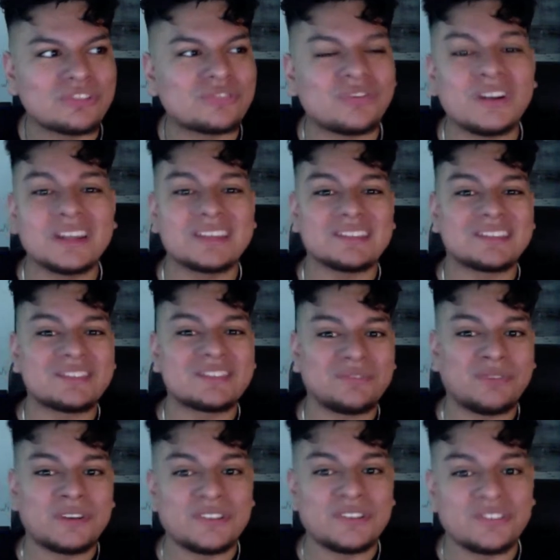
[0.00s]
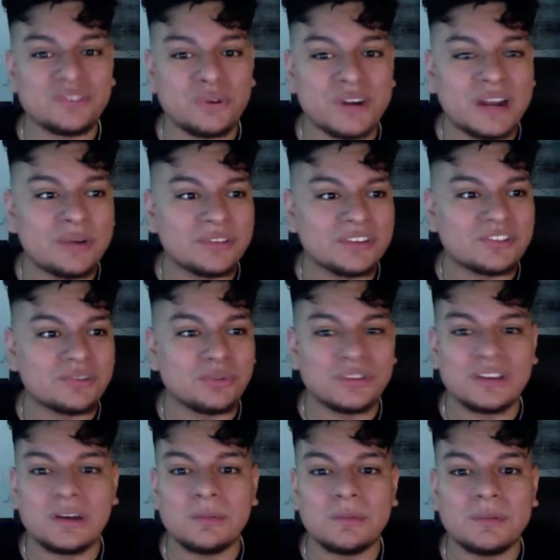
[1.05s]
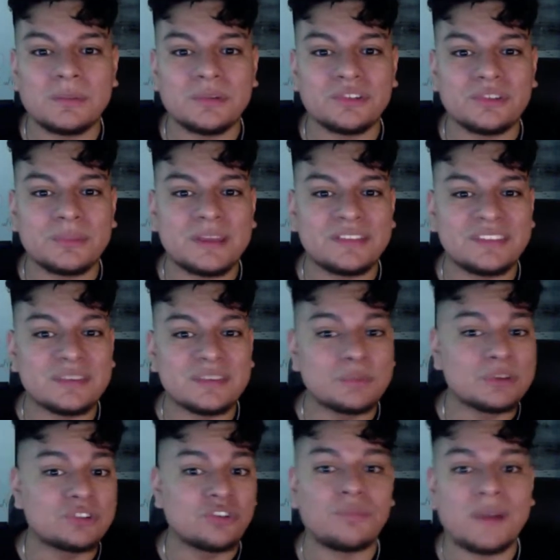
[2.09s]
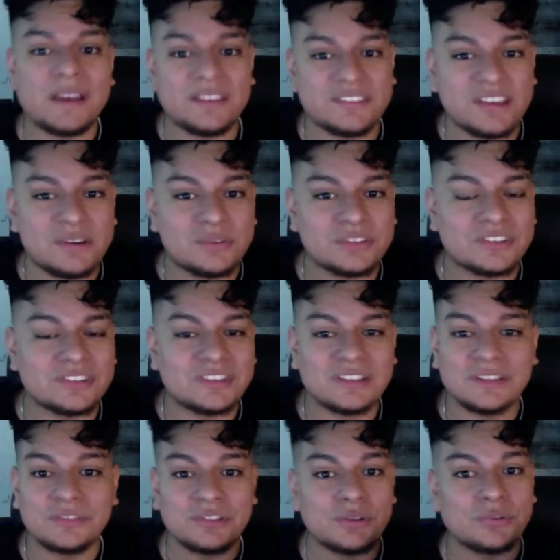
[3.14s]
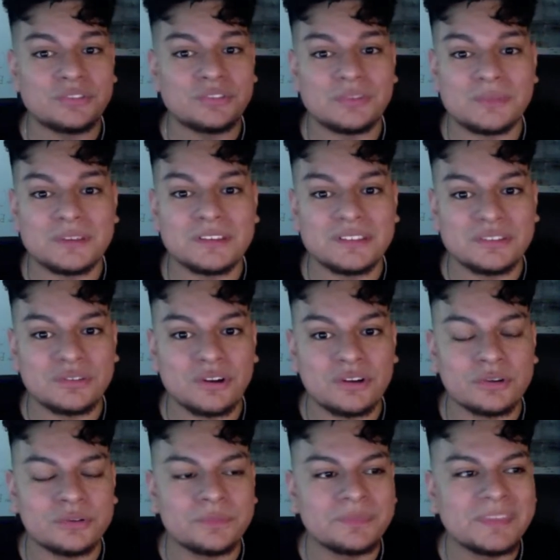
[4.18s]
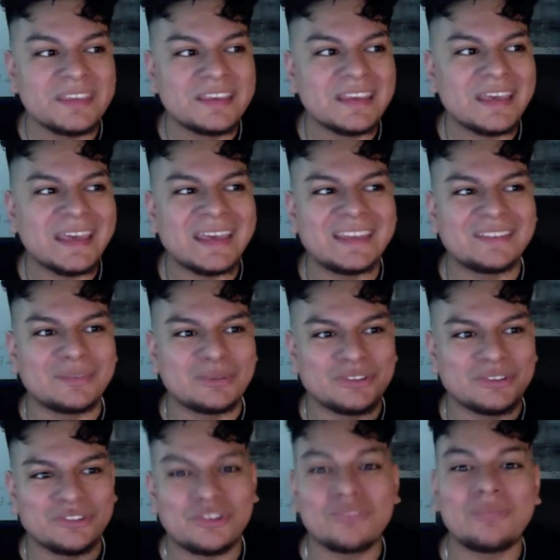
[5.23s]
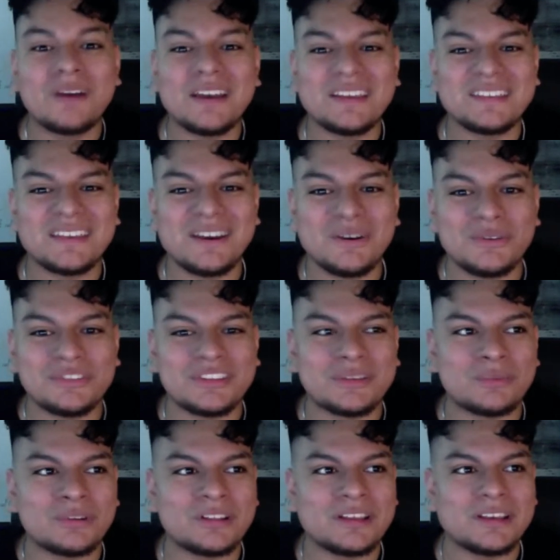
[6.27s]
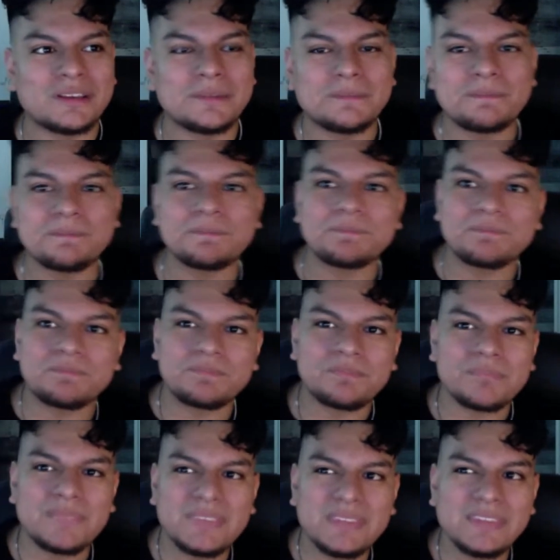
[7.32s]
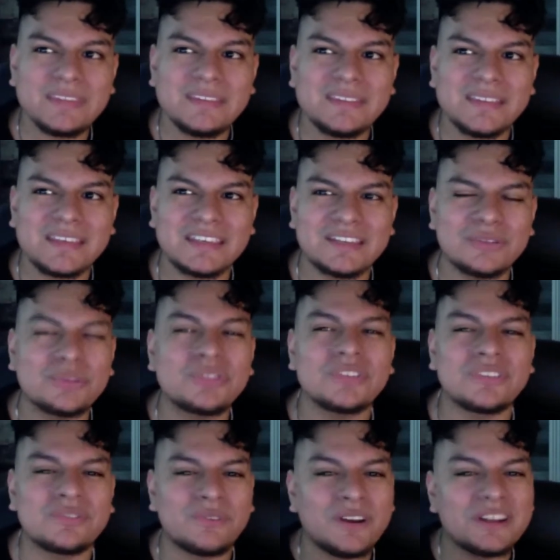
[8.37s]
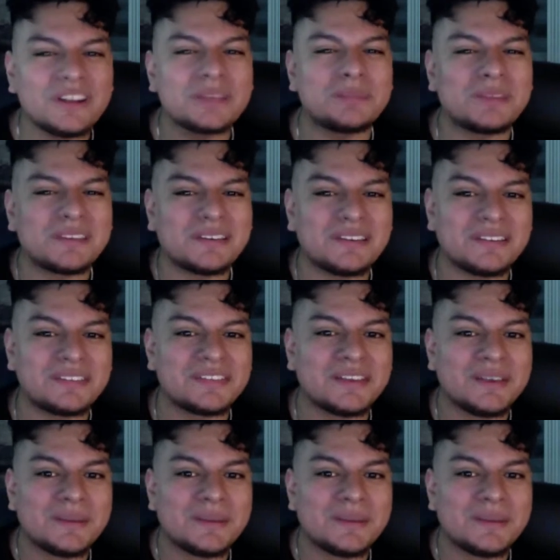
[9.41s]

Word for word: is funny because it's funny story. I was actually with a couple members on my team. We drove by his house because he lives close to me in Toronto, and we drove by his house and we're like, like you know, it's it's funny because